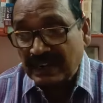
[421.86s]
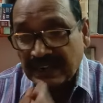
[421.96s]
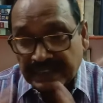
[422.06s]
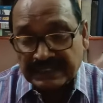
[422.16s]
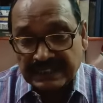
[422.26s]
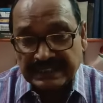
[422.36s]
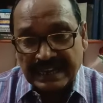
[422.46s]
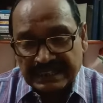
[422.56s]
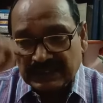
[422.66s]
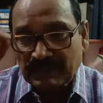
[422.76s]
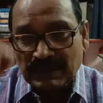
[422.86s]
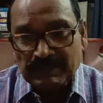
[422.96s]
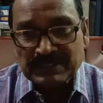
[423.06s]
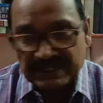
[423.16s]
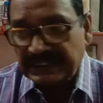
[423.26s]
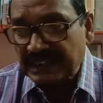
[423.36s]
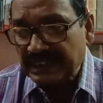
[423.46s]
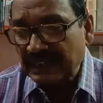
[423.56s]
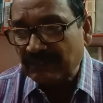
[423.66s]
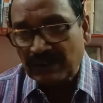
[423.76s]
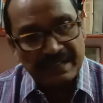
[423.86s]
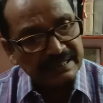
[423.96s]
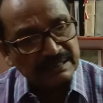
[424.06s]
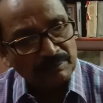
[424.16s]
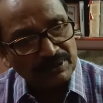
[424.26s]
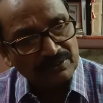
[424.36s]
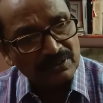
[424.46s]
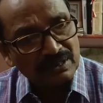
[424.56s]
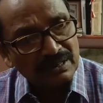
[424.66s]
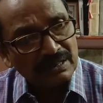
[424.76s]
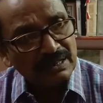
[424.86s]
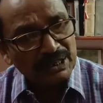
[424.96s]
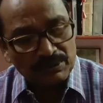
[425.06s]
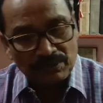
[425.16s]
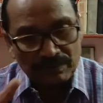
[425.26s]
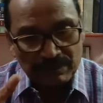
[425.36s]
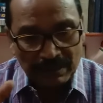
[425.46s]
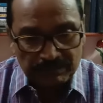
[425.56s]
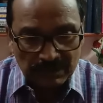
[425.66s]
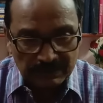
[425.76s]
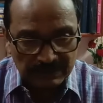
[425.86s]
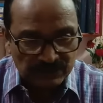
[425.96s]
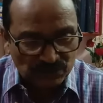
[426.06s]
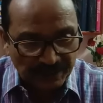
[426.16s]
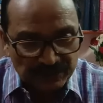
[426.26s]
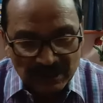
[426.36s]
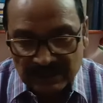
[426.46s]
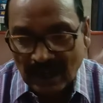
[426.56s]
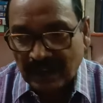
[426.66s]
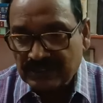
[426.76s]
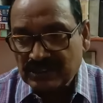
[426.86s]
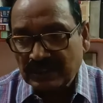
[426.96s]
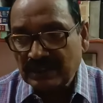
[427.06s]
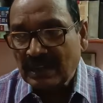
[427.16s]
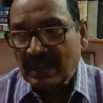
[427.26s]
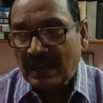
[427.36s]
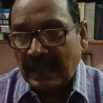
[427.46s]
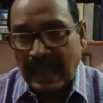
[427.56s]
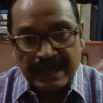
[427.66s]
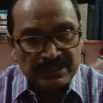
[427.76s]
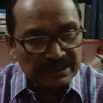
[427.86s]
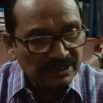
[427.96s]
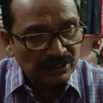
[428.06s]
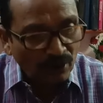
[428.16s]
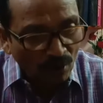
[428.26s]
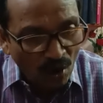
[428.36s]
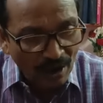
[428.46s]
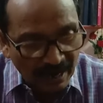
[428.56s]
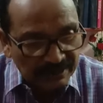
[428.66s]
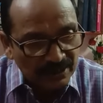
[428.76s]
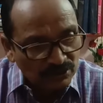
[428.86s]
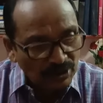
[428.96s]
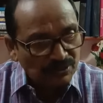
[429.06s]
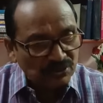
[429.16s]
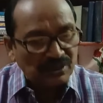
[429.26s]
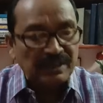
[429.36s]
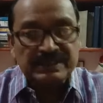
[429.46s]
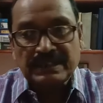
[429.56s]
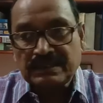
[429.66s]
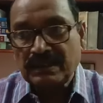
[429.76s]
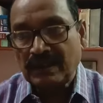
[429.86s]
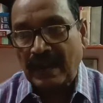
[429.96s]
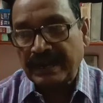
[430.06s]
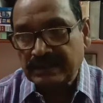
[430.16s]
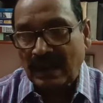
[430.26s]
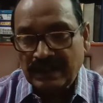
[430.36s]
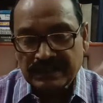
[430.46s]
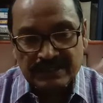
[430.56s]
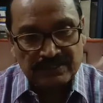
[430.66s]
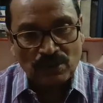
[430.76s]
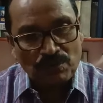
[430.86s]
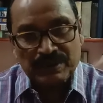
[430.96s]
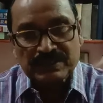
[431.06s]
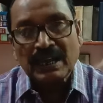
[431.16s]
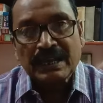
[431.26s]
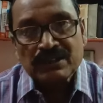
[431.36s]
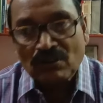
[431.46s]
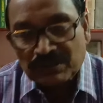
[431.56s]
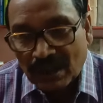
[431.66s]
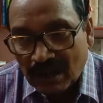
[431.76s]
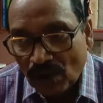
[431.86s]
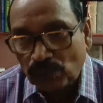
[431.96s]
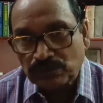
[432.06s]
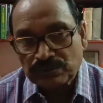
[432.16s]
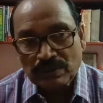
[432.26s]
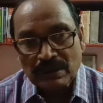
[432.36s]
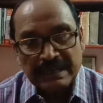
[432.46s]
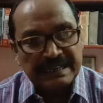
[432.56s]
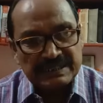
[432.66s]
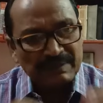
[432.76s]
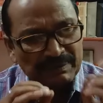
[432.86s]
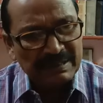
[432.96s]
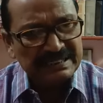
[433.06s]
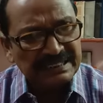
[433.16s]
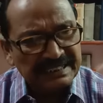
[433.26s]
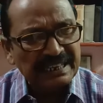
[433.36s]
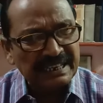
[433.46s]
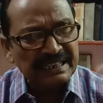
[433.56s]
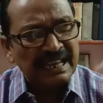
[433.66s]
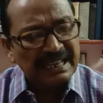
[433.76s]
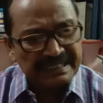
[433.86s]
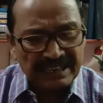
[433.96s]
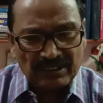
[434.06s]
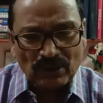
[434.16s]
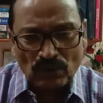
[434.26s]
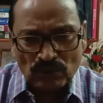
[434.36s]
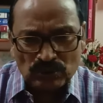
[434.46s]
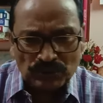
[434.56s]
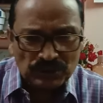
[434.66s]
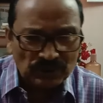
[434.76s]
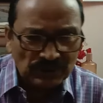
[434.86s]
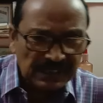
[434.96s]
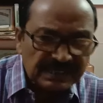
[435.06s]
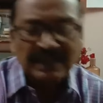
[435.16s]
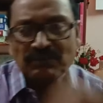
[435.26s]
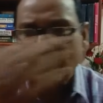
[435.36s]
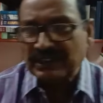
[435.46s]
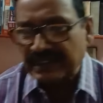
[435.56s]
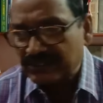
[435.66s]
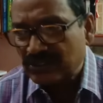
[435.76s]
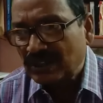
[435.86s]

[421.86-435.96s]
lengthy, that is very much irritating for the examiner. You stretching the answer, as it is long answer, so you stretch it, write unnecessary words, not allowed. It is very much irritating. That will go to your disadvantage.